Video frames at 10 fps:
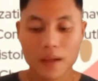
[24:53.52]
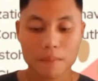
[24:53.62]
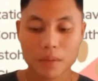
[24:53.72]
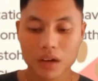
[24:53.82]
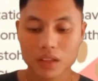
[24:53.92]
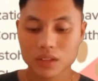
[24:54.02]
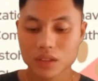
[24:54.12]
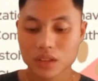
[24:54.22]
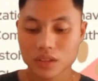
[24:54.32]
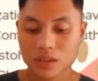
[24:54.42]

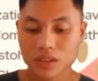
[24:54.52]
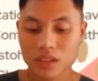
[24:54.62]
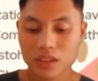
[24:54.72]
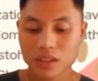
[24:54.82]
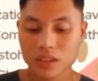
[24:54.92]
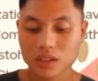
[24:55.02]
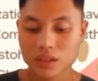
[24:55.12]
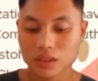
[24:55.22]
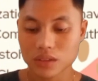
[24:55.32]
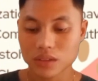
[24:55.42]
Para-church
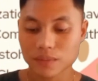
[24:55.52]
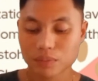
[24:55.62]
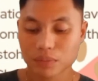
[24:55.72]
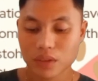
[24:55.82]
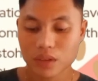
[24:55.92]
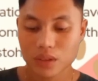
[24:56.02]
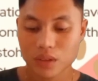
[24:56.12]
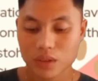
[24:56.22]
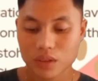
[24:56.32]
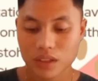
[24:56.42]
organizations.
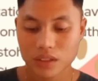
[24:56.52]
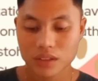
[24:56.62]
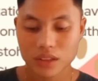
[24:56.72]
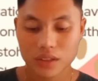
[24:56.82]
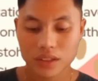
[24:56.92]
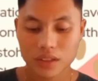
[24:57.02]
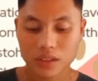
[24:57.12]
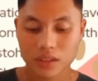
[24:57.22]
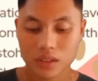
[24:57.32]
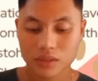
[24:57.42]
Youth as the
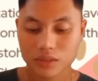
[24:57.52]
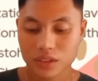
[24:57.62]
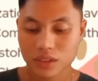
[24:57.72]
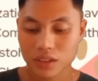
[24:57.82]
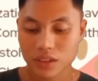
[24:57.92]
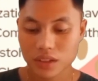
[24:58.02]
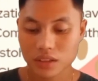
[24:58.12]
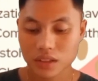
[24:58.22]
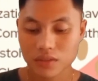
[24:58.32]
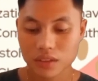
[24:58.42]
center of Christian
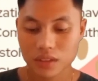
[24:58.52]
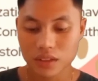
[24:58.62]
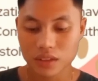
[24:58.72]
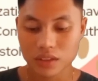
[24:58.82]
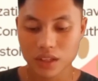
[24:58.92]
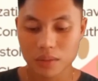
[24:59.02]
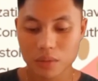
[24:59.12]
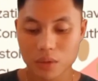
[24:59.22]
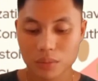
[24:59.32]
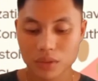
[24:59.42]
activities.
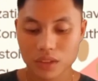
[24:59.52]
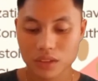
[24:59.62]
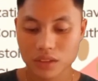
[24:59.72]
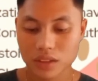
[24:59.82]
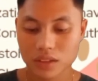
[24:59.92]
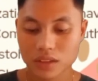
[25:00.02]
Among Protestants